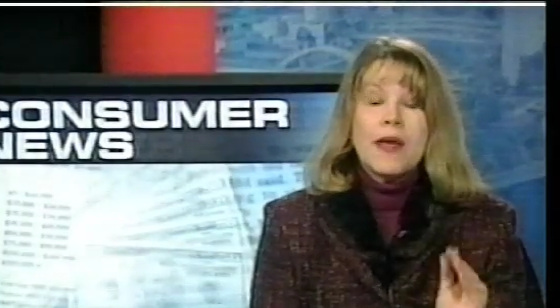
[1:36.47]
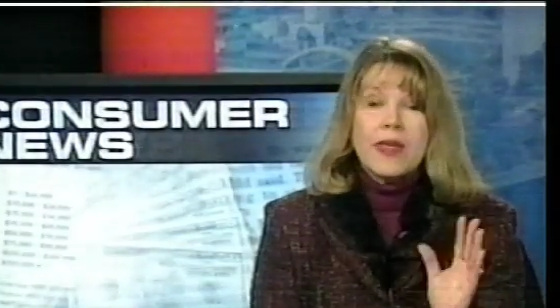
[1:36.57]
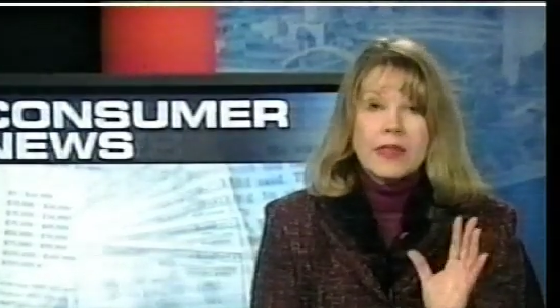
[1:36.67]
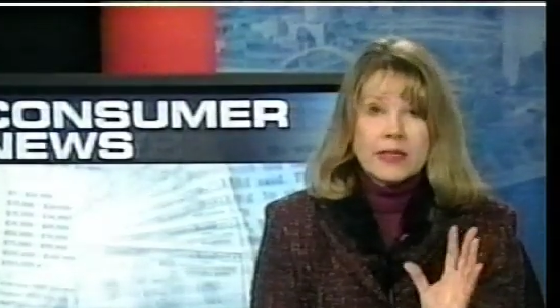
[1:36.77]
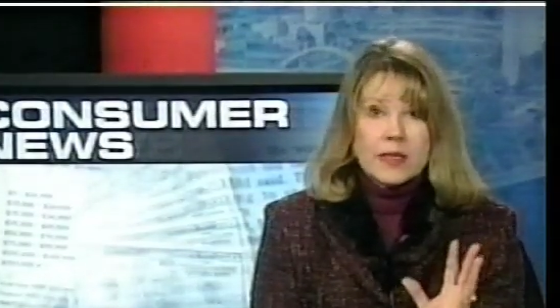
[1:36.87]
I
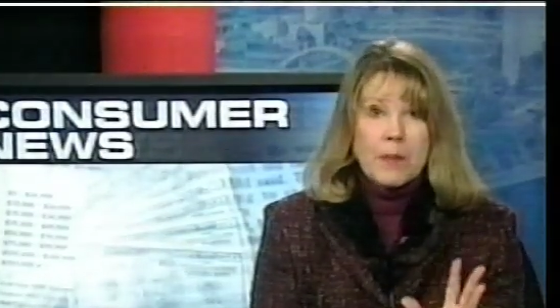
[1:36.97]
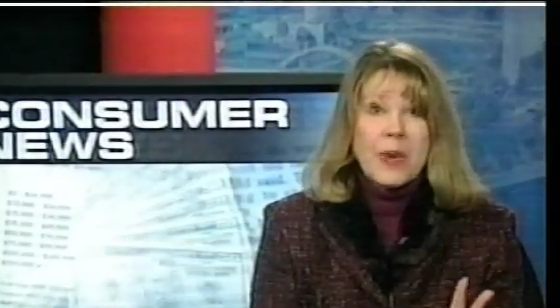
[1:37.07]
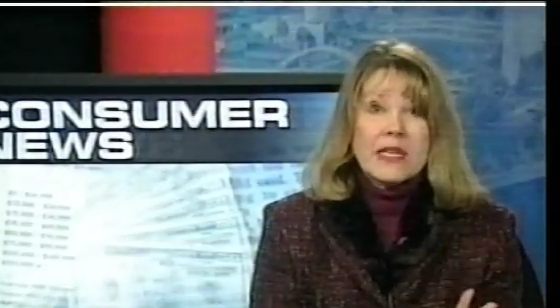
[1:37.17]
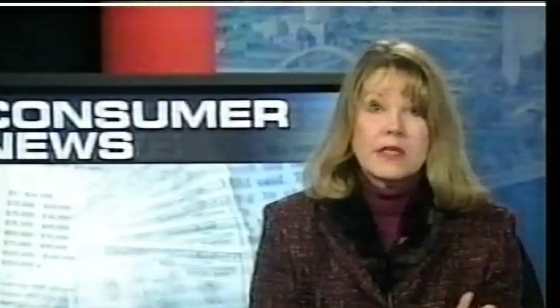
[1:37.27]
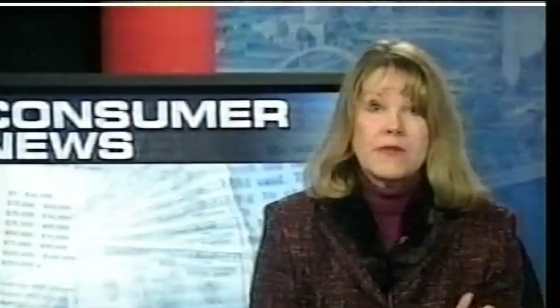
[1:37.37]
think that's the
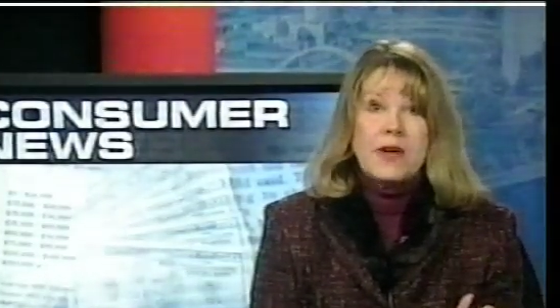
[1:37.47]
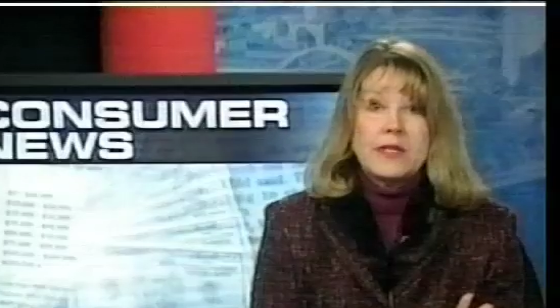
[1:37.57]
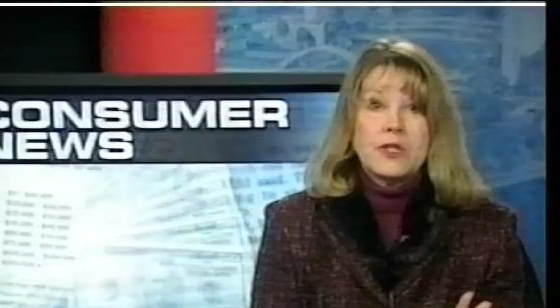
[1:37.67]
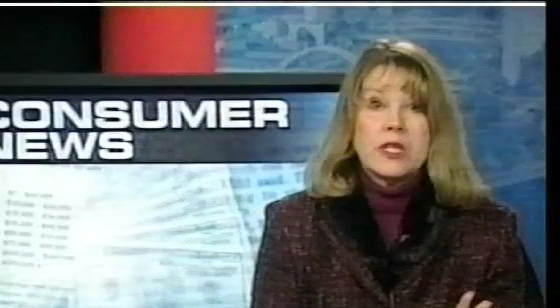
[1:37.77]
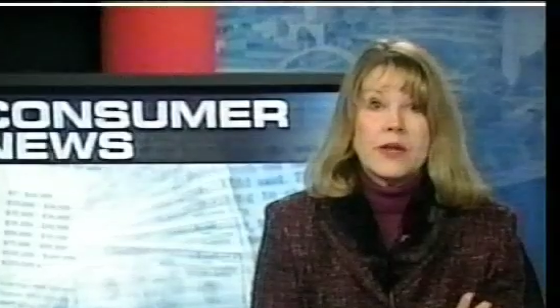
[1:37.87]
biggest
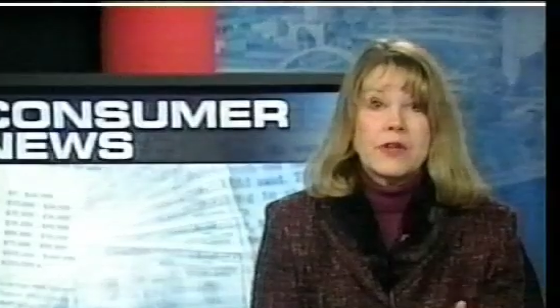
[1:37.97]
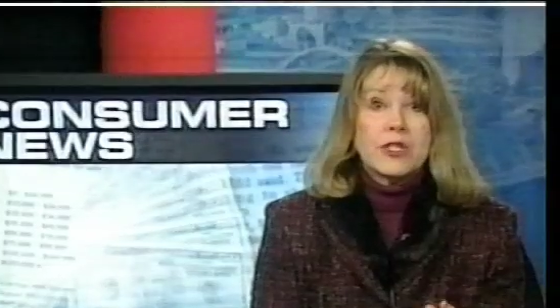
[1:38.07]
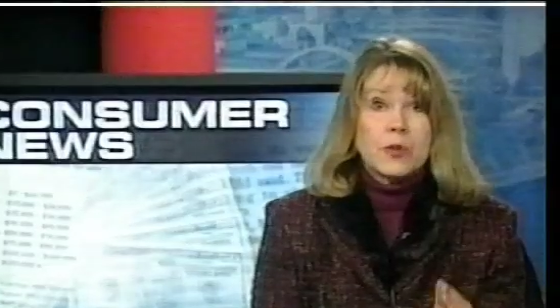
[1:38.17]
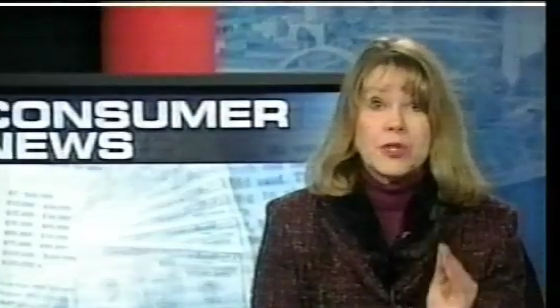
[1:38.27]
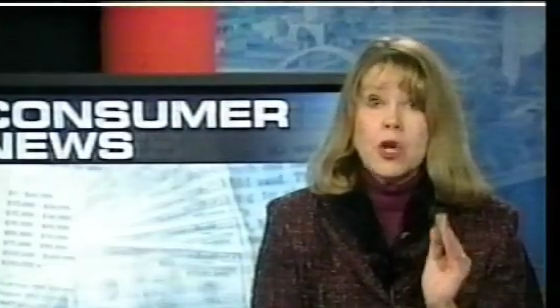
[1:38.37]
advice you can give
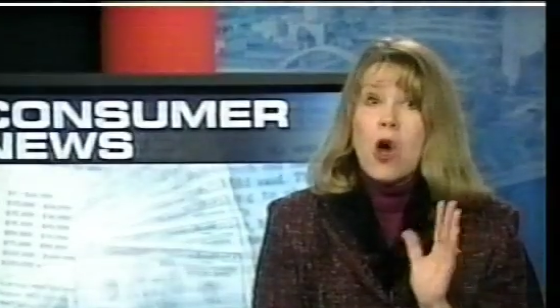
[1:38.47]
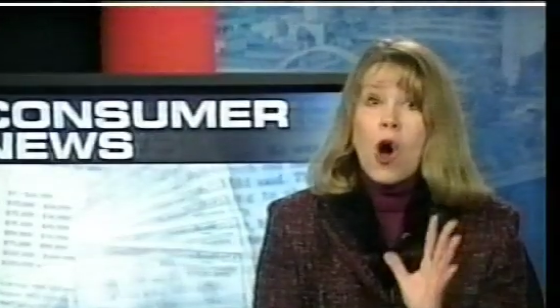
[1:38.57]
consumers.